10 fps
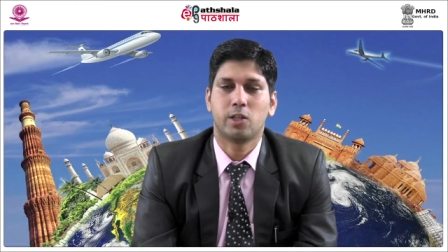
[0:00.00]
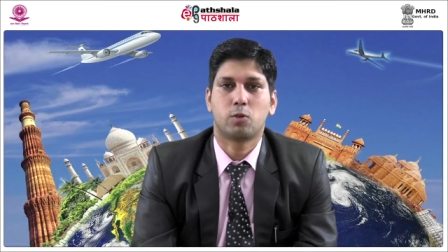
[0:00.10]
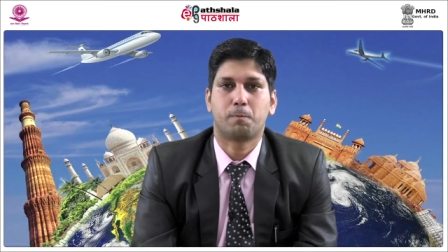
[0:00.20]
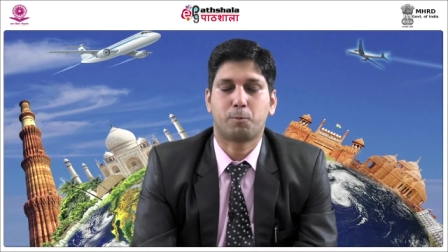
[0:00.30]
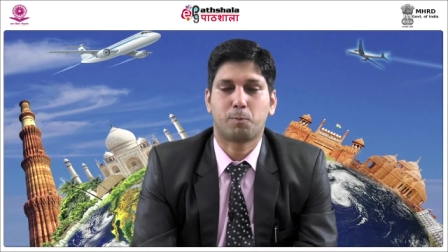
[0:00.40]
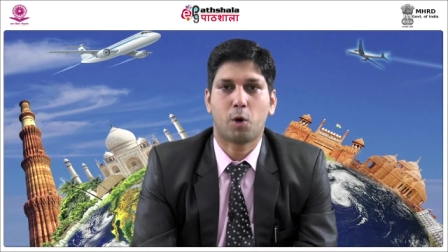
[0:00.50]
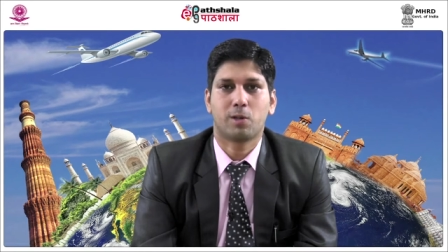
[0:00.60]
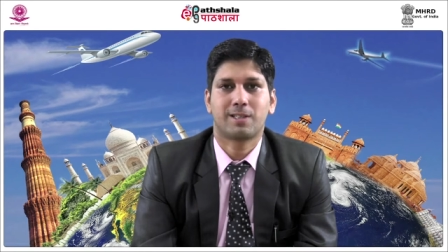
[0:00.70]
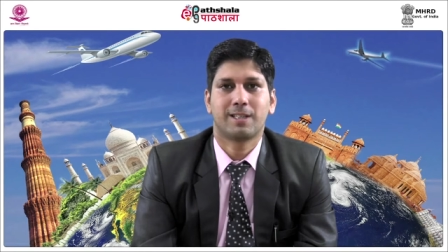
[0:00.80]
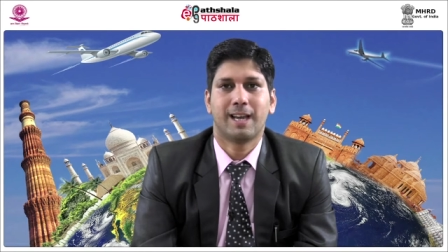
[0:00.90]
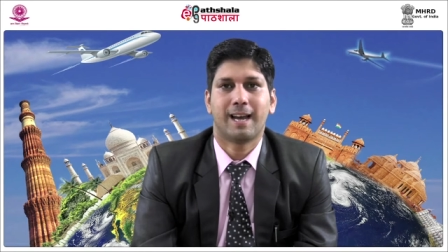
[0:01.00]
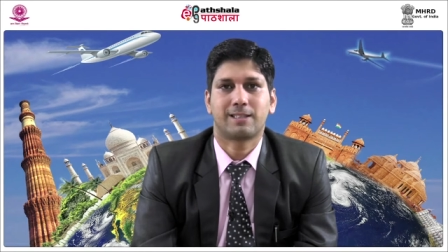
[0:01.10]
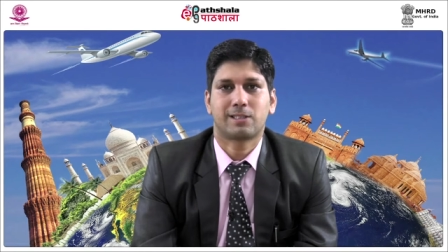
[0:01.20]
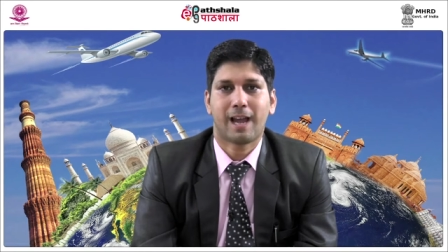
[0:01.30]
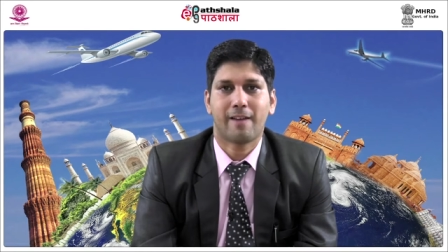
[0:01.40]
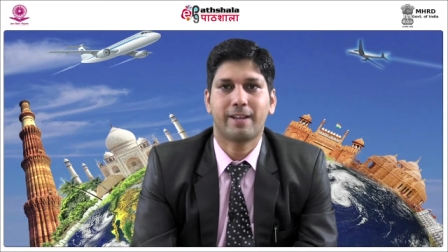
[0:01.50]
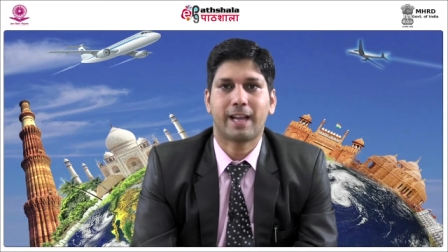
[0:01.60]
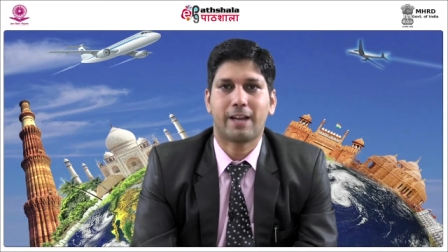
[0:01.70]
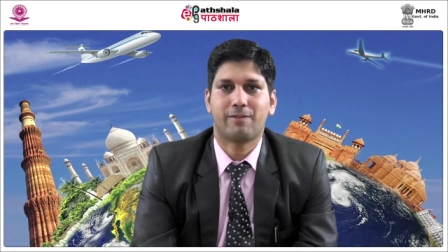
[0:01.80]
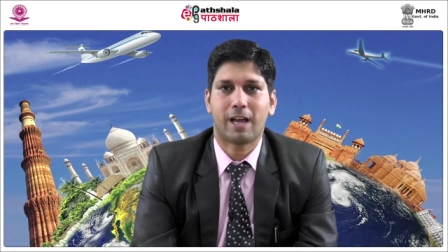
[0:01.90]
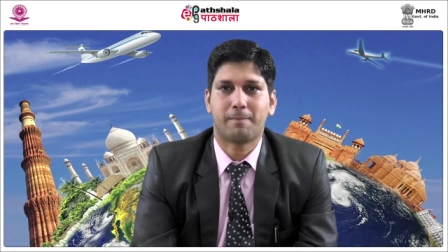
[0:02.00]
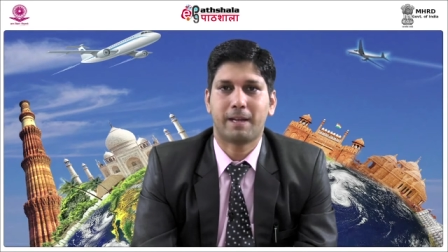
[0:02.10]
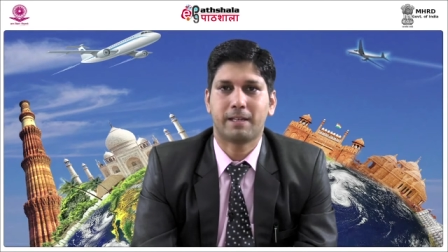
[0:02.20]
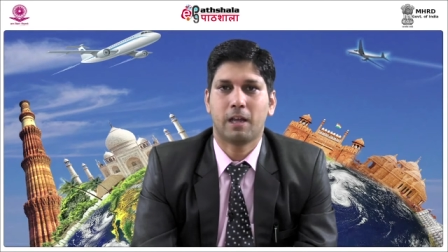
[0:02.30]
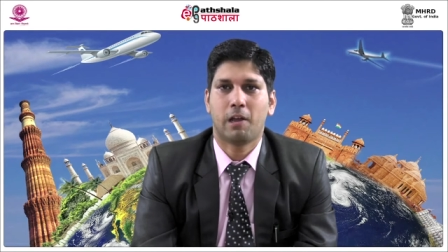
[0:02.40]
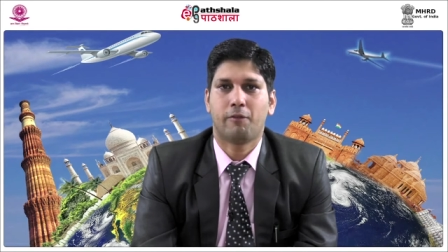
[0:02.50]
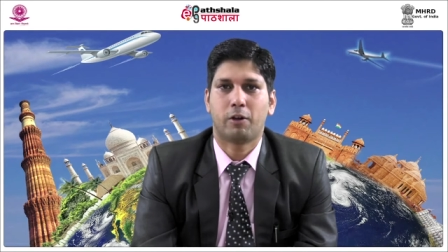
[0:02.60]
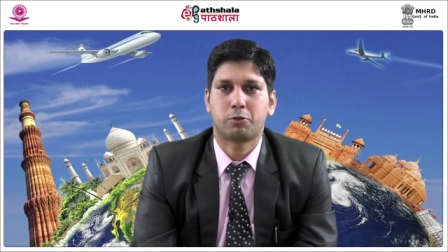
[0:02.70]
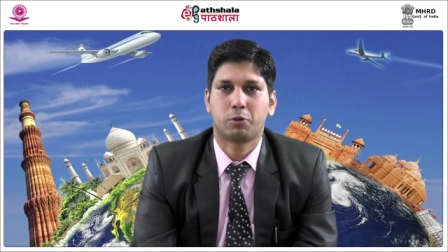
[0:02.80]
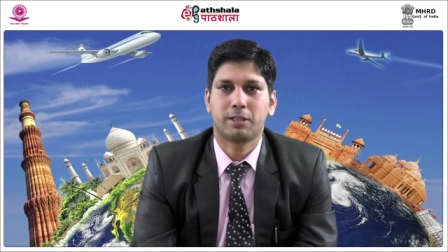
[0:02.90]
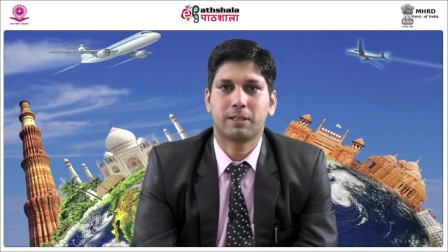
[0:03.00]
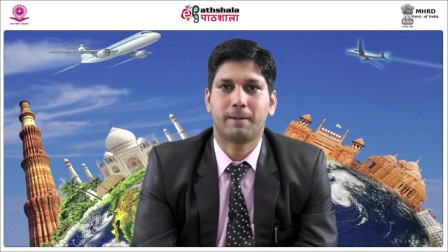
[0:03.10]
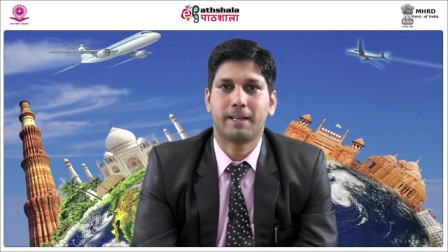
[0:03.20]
to promote a thriving environment for tourism